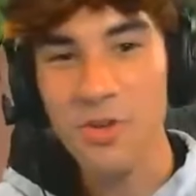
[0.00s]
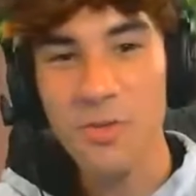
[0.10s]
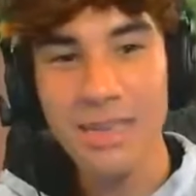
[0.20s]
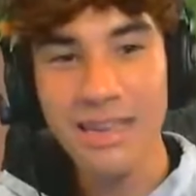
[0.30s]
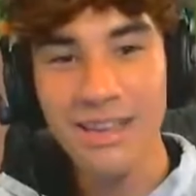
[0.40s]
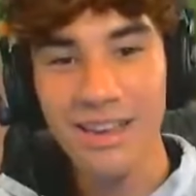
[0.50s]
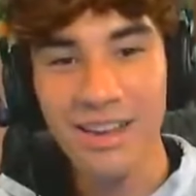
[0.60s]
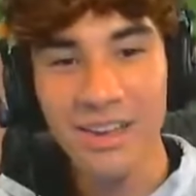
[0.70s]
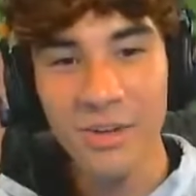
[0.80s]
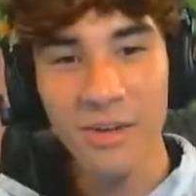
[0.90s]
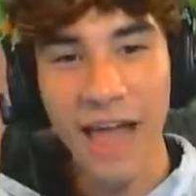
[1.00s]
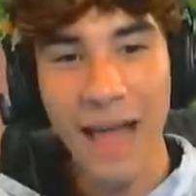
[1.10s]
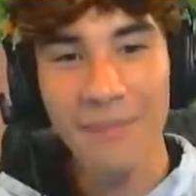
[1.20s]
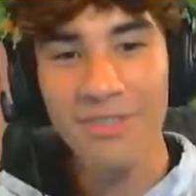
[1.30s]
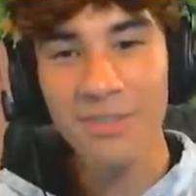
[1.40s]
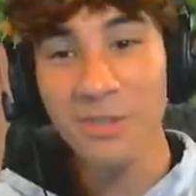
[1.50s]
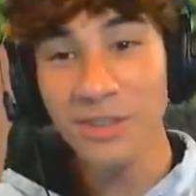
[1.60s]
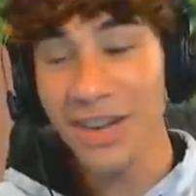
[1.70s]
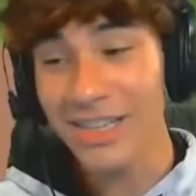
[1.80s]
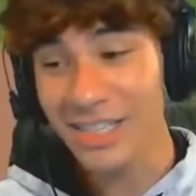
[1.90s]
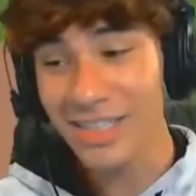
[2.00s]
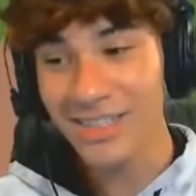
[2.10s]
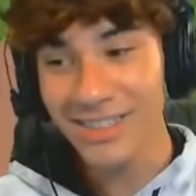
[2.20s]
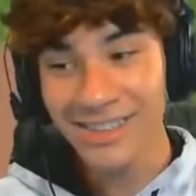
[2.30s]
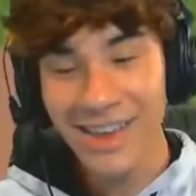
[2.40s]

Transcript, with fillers: Two being you're an absolute legend,